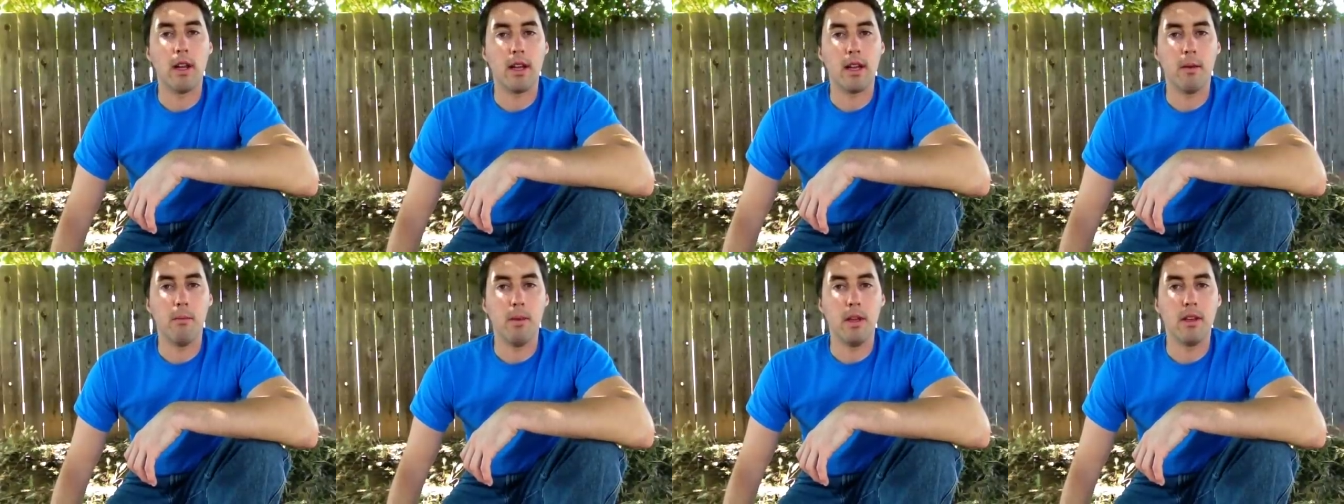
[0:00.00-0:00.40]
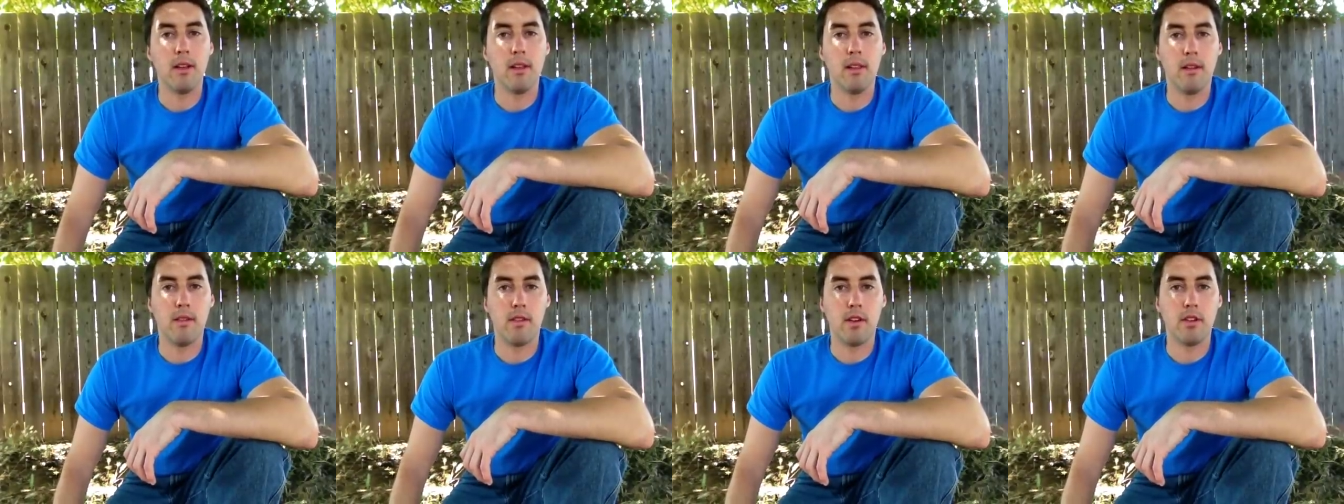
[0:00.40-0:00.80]
It can be
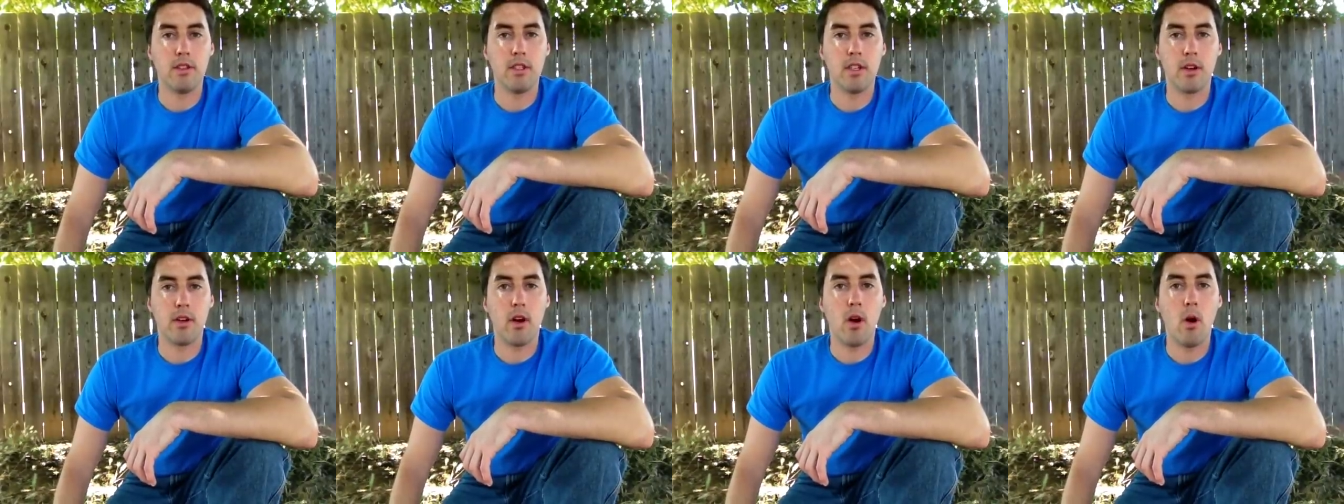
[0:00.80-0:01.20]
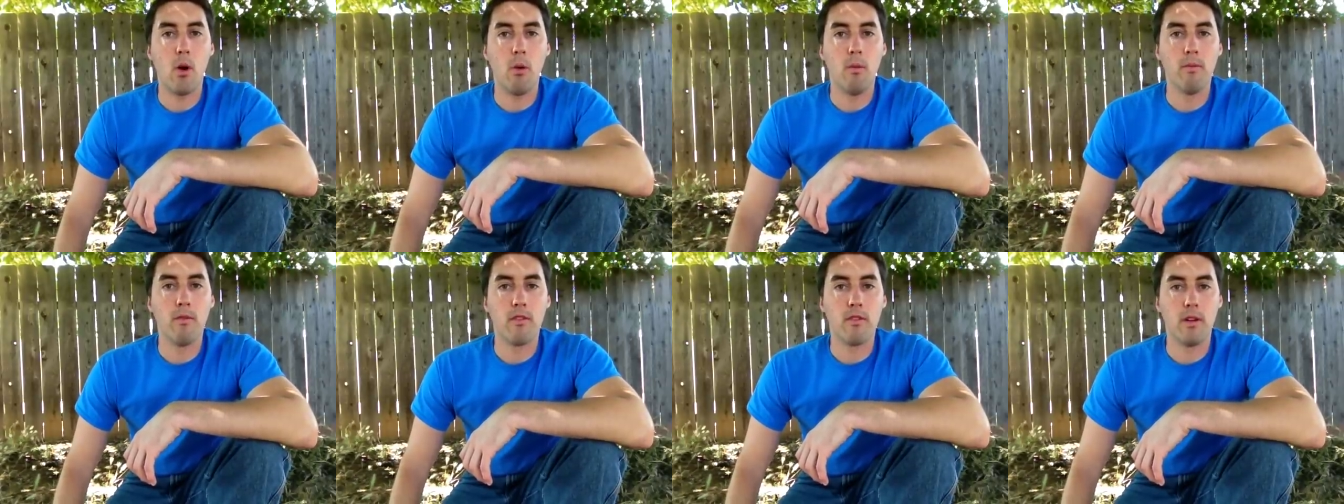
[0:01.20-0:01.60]
delivered to your
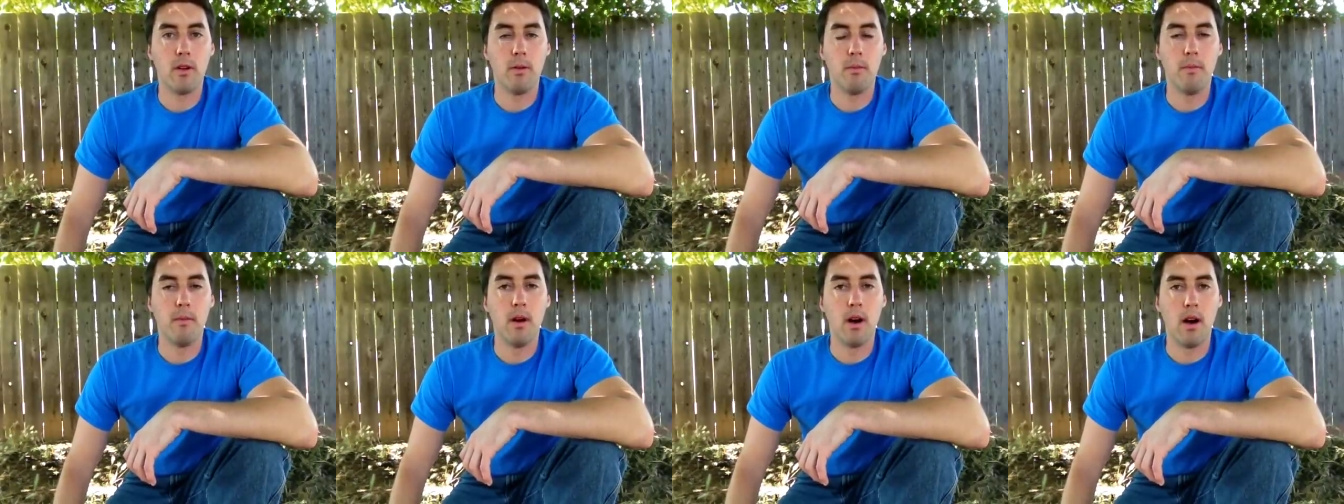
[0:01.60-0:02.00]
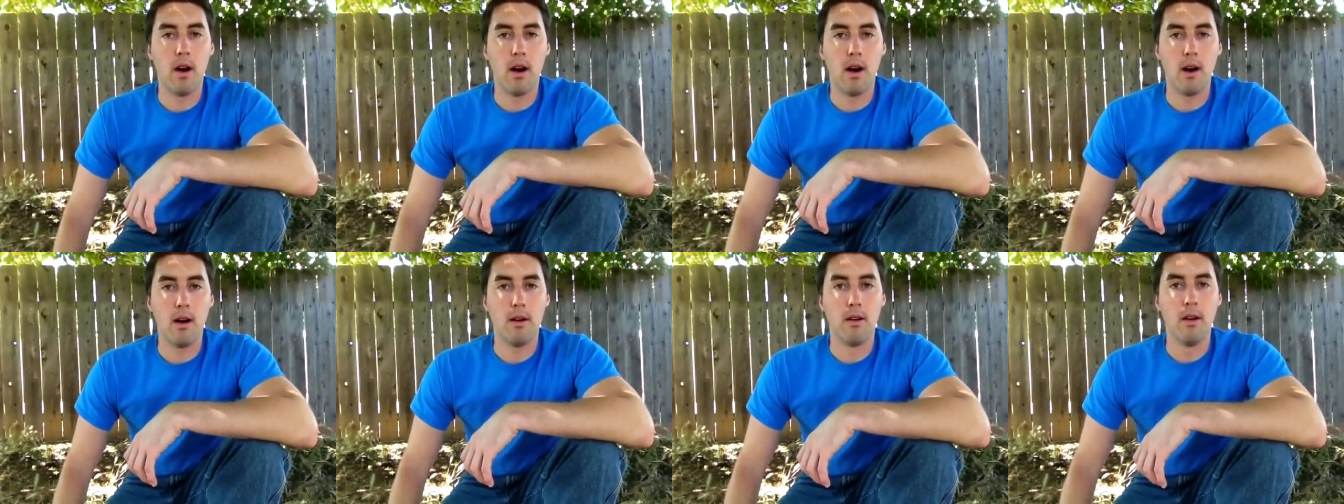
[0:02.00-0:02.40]
home from
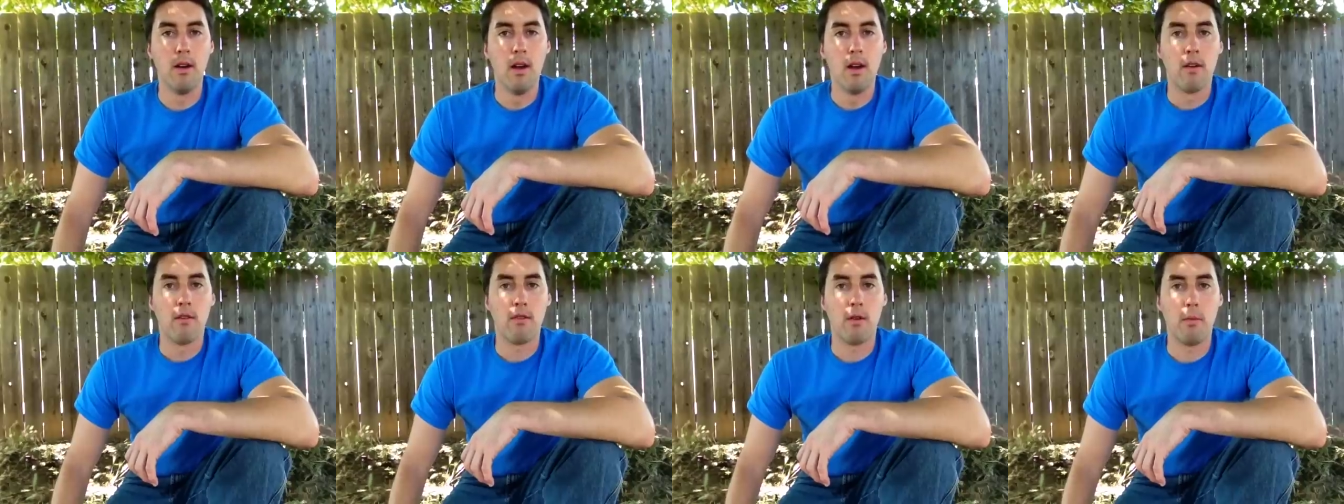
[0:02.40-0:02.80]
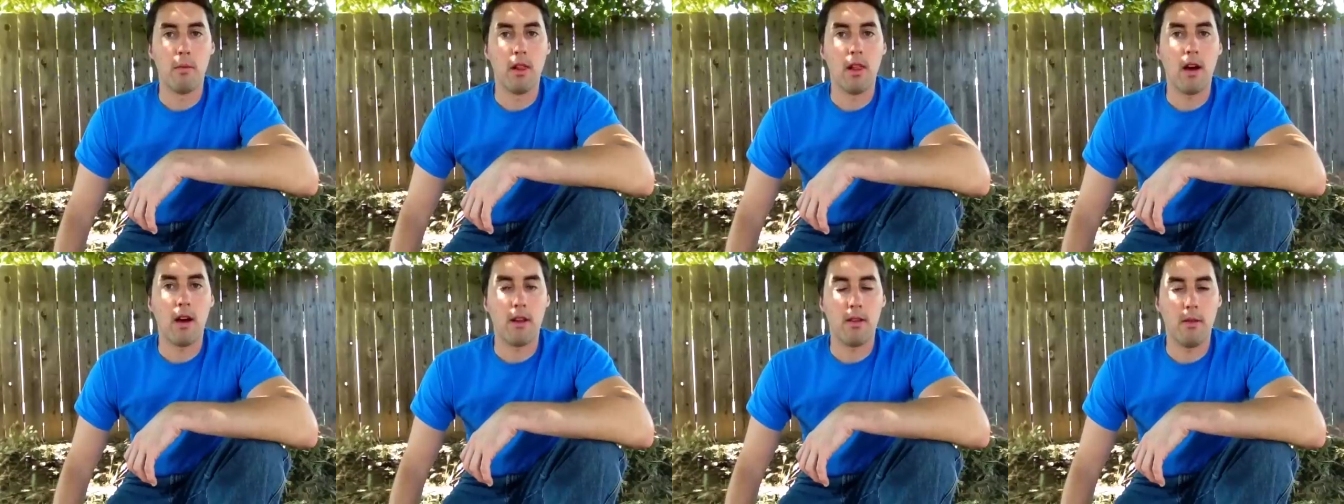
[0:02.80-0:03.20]
uh, from a
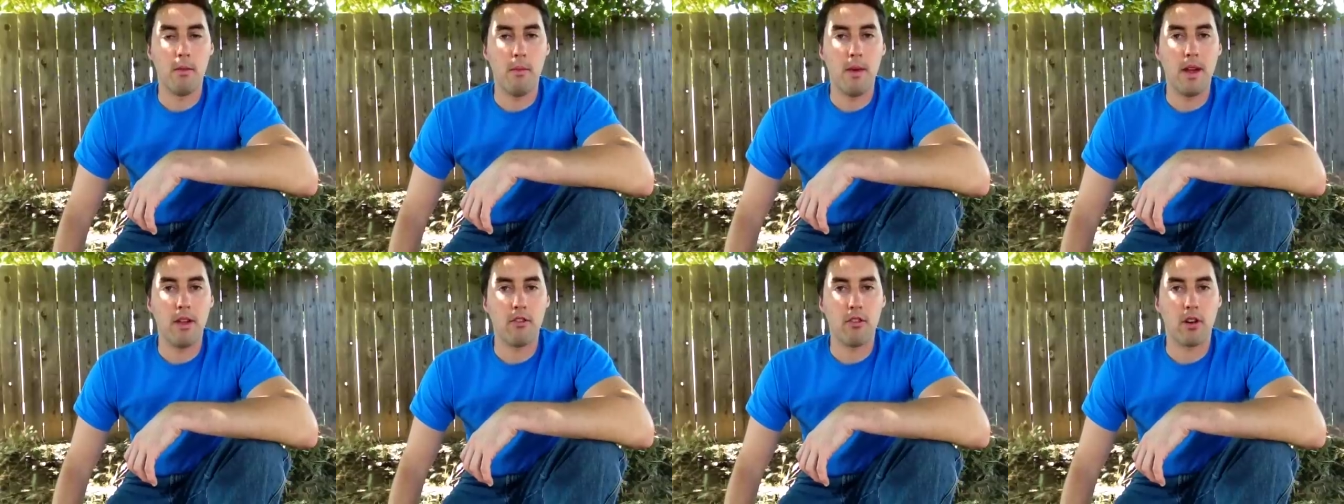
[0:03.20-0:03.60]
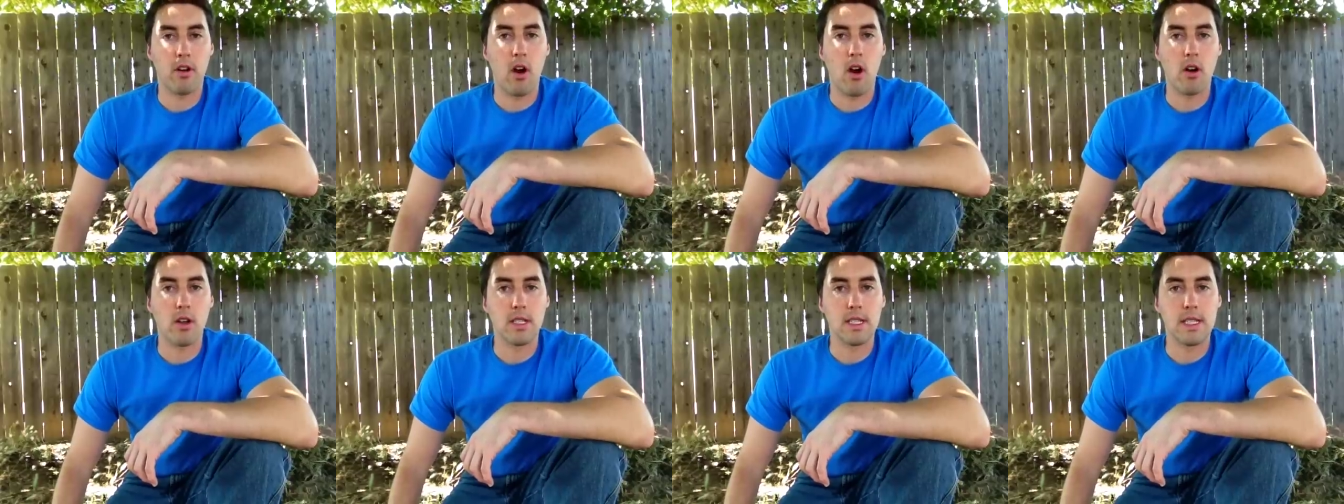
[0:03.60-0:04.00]
lot of the major
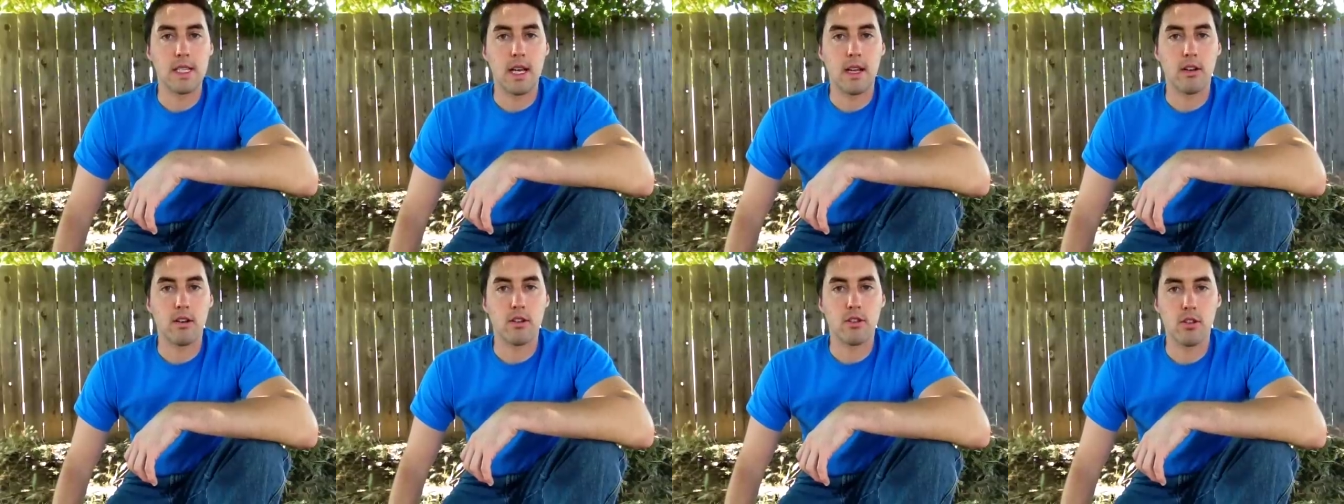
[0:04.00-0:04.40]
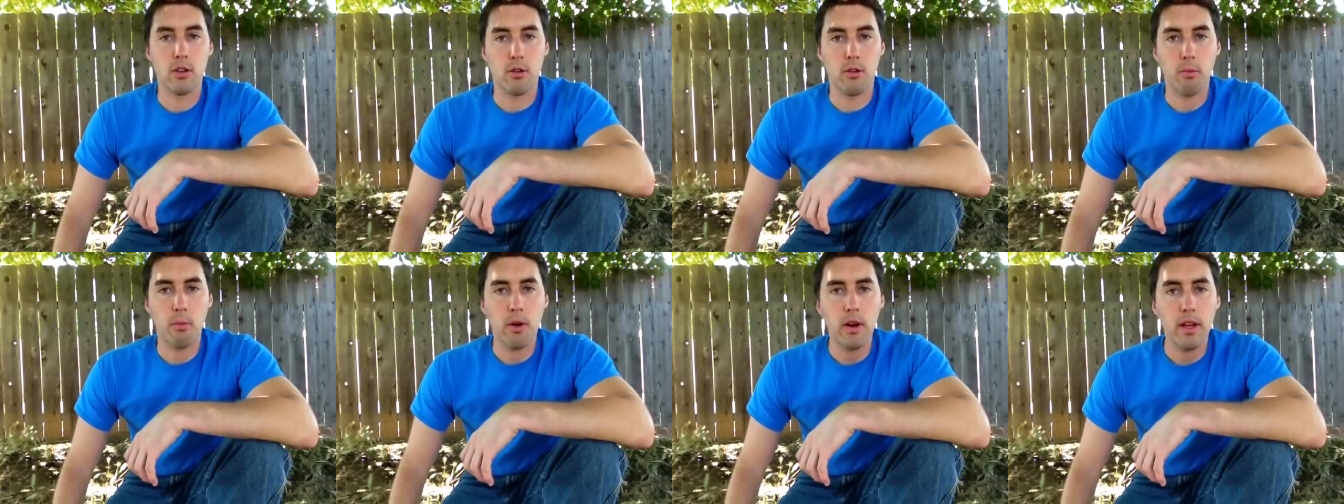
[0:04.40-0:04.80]
garden centers, so
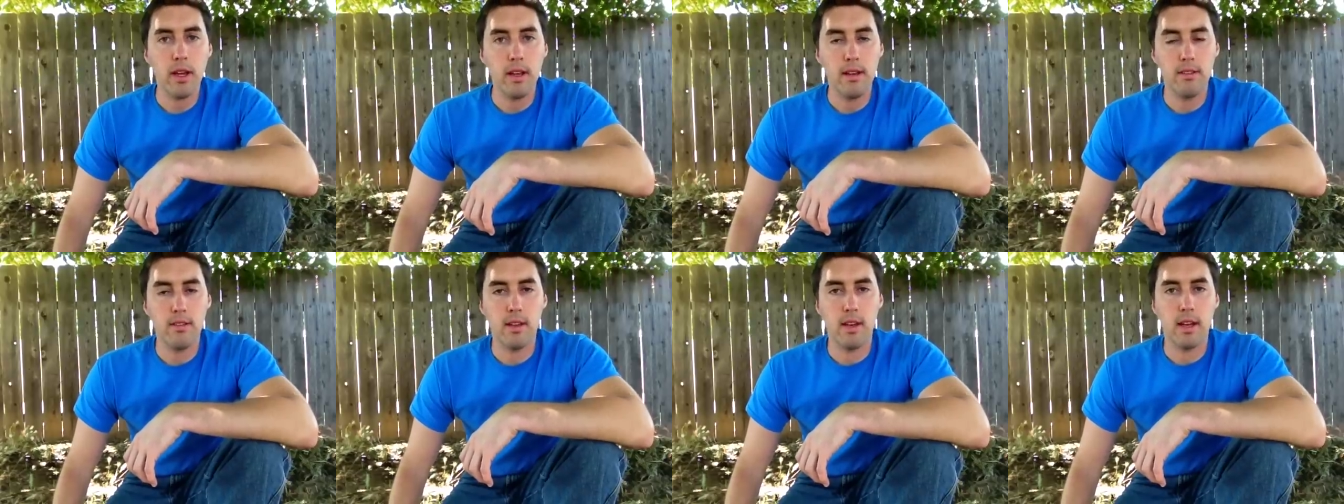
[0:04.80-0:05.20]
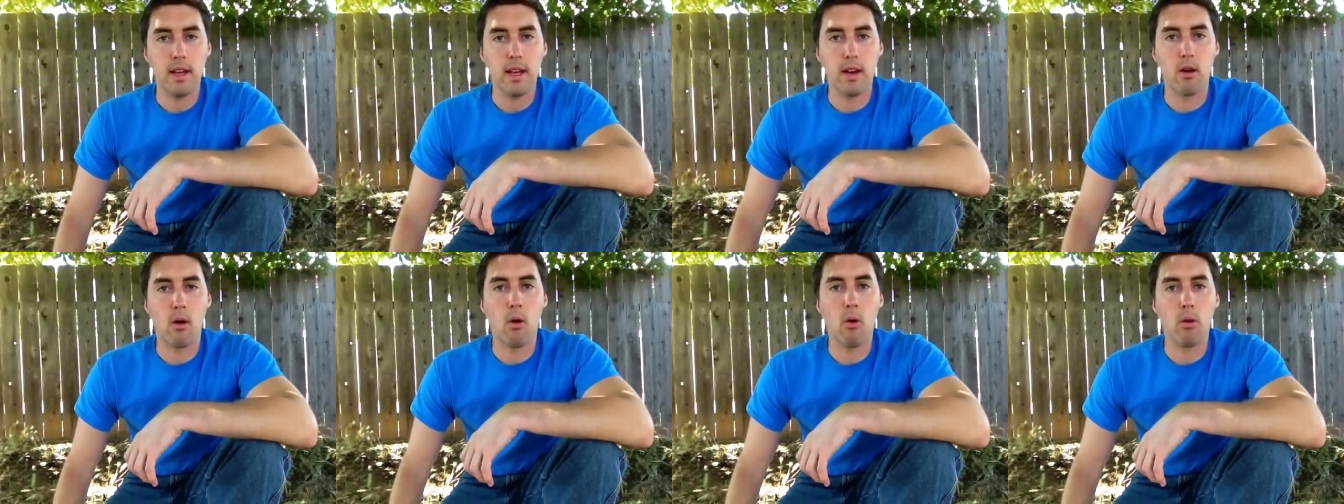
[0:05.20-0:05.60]
it's pretty easy to
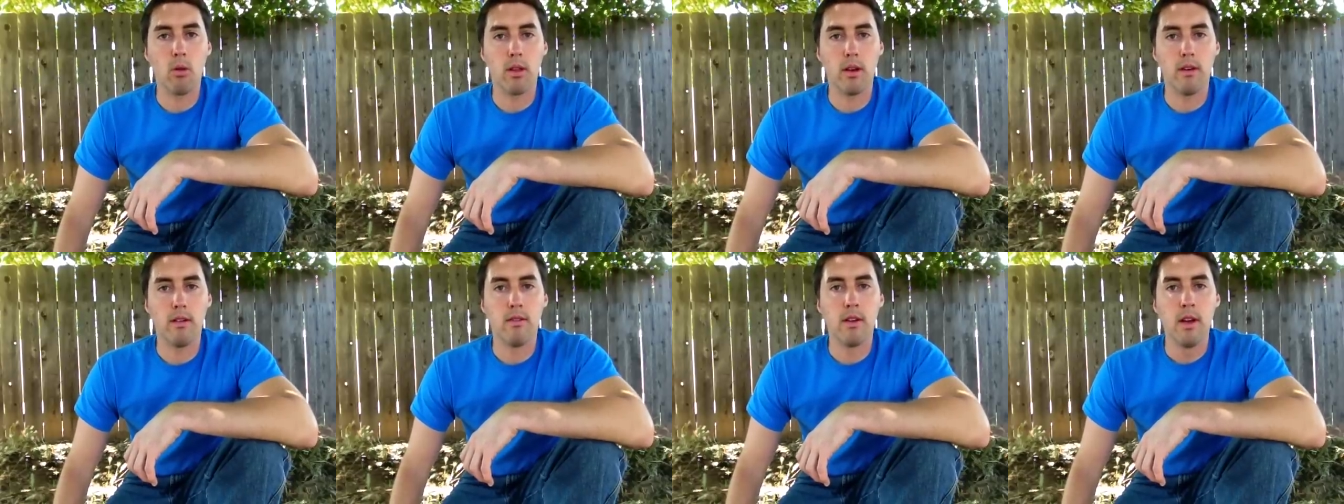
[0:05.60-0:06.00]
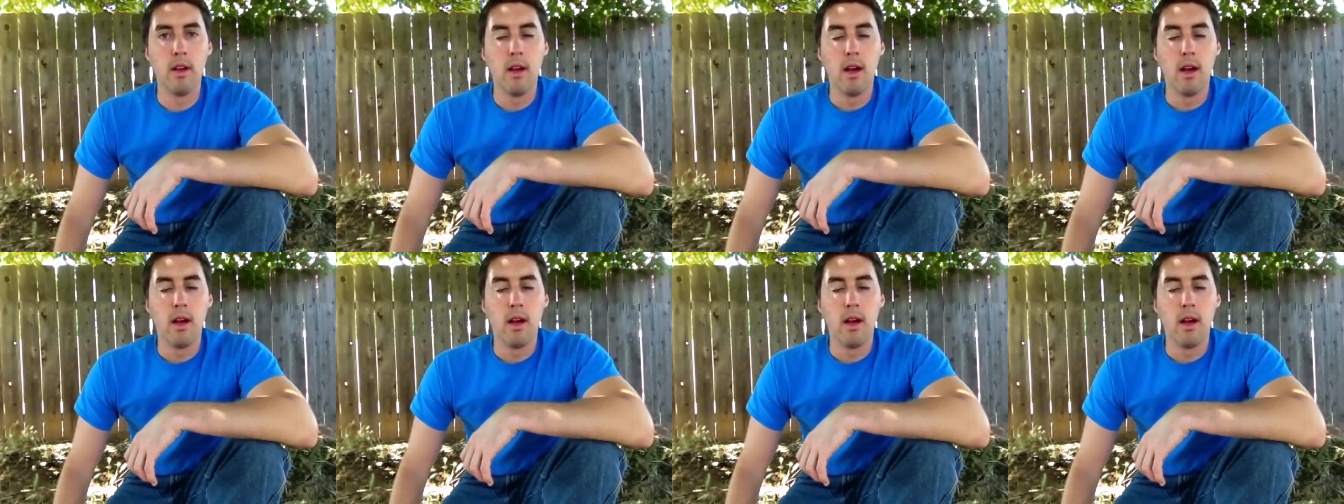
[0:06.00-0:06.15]
get a hold of,